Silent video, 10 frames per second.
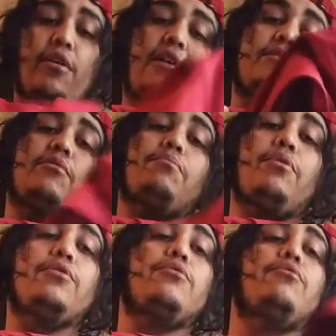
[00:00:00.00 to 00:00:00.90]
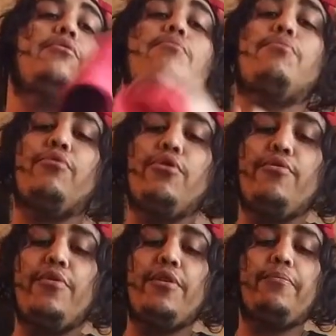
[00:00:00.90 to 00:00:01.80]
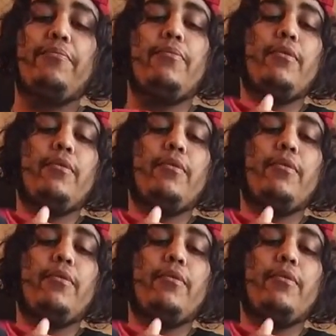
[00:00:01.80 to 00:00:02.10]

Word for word: have some personal embroidery.